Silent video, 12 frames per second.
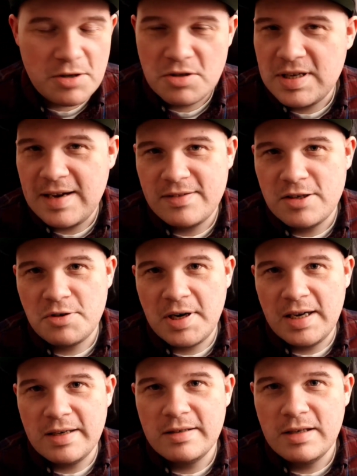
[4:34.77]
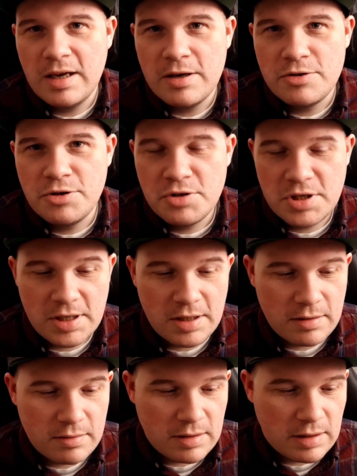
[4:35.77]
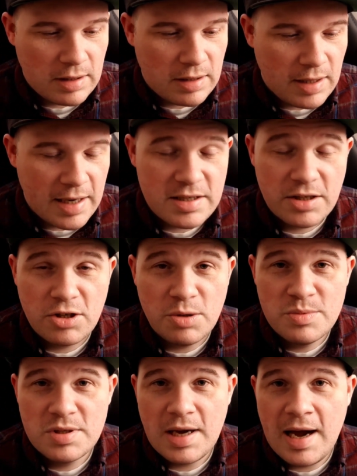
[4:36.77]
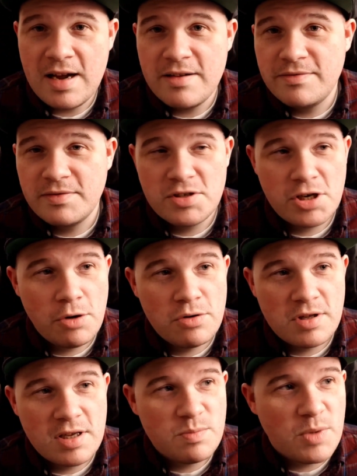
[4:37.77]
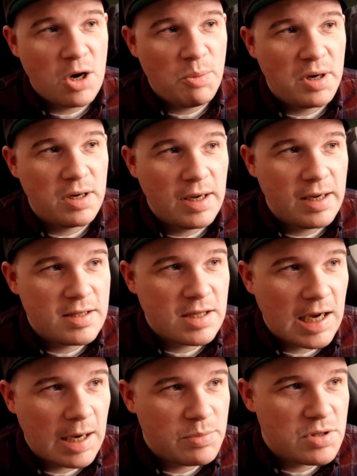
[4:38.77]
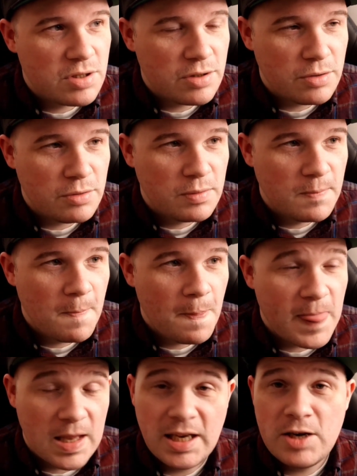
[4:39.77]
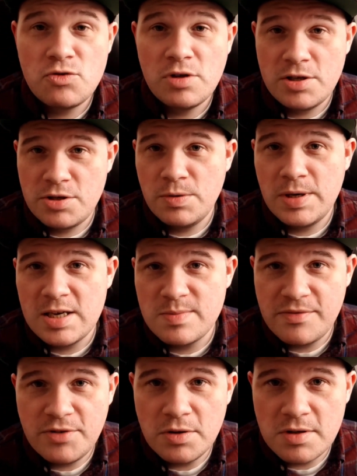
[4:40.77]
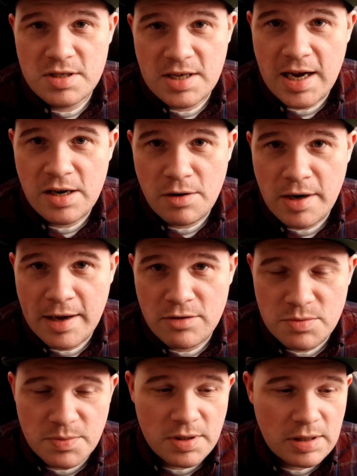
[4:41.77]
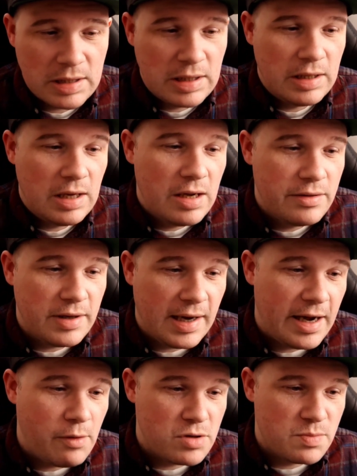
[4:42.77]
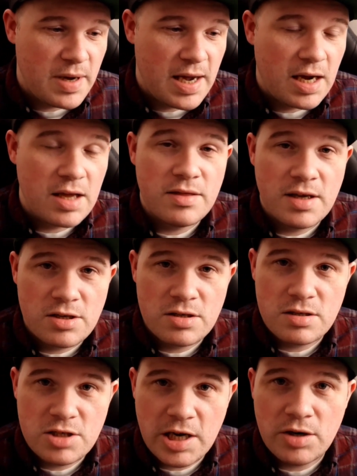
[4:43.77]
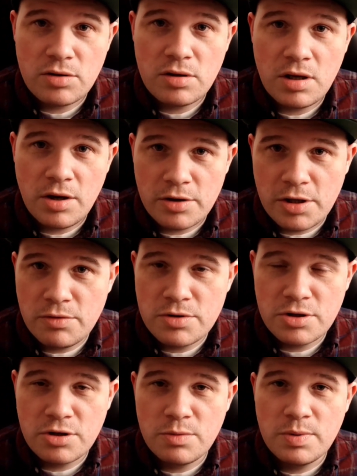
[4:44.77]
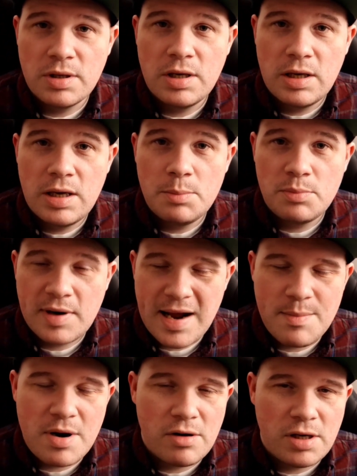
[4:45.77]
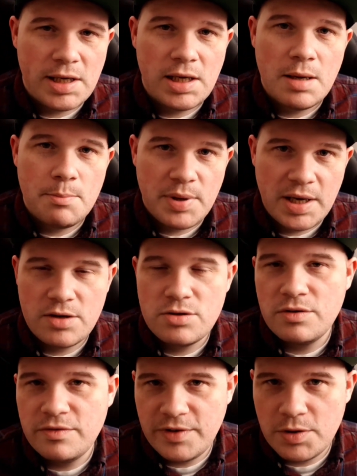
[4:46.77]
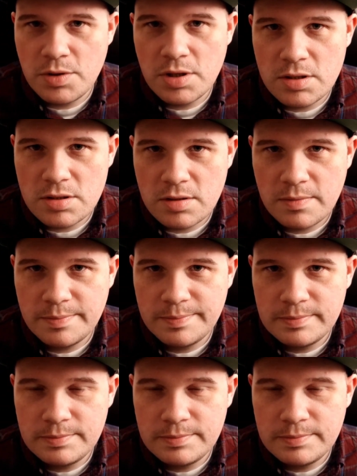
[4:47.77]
You just have to try and, and judge it uh, as it comes. I've chose this moment in time to literally two days before the Stadia announcement that I was making this channel on YouTube primarily pixel focused.